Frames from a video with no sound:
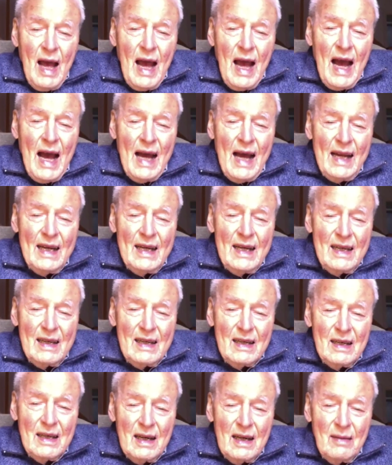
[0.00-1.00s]
and
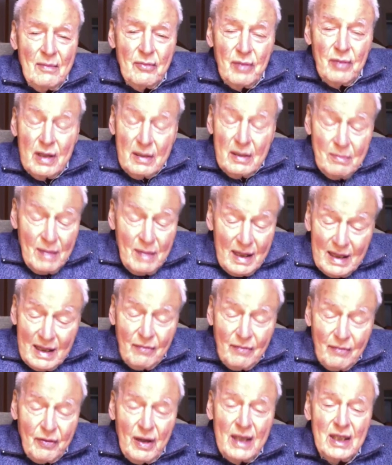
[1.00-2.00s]
written many
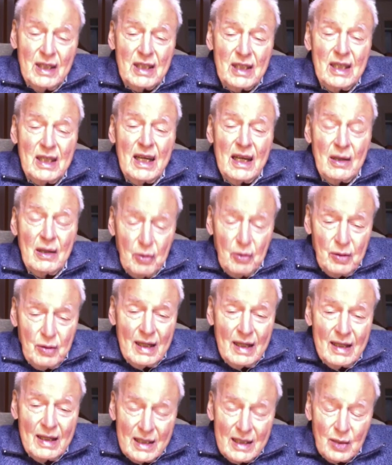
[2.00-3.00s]
in French,
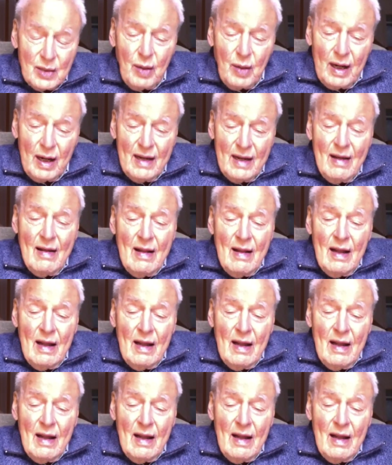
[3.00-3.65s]
including this one.